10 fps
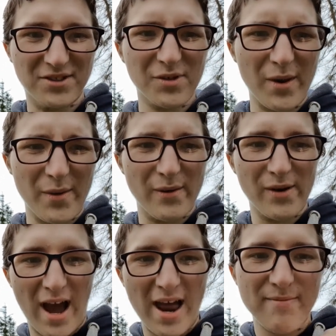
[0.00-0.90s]
So anyway, we're going
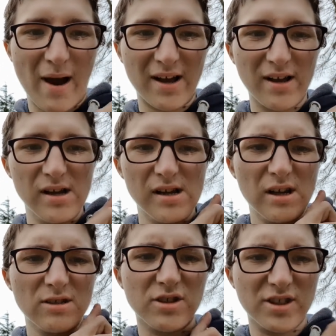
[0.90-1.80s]
to head back
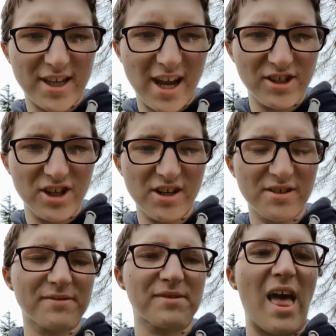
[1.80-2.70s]
to the station,
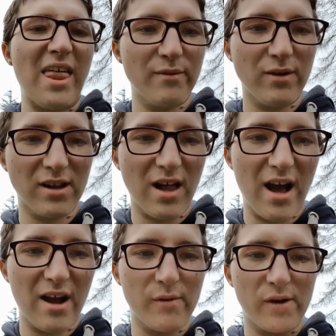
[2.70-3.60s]
and then
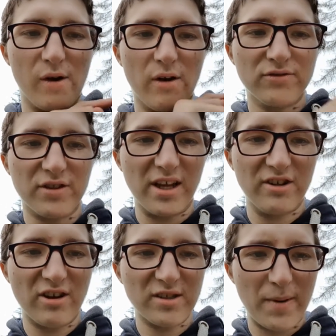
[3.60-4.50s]
we're going to go on the
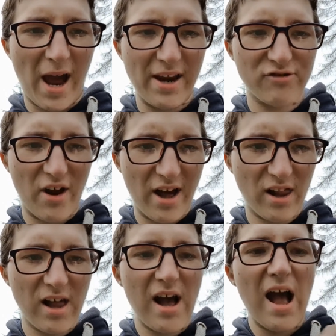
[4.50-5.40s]
Penistone
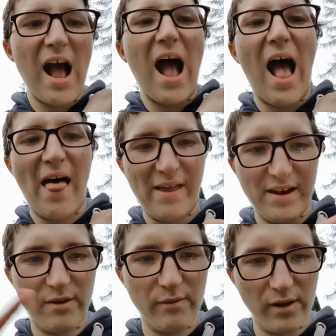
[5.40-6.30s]
Trail, and
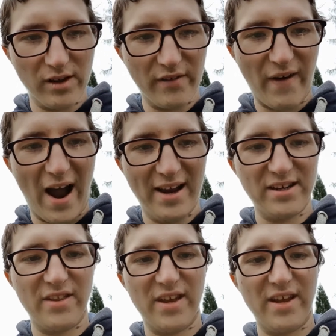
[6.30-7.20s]
then we'll find
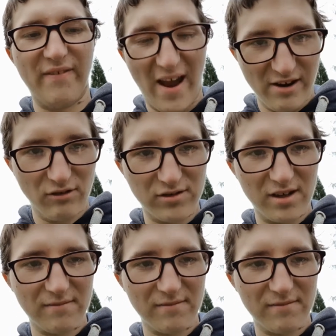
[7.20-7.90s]
the viaduct.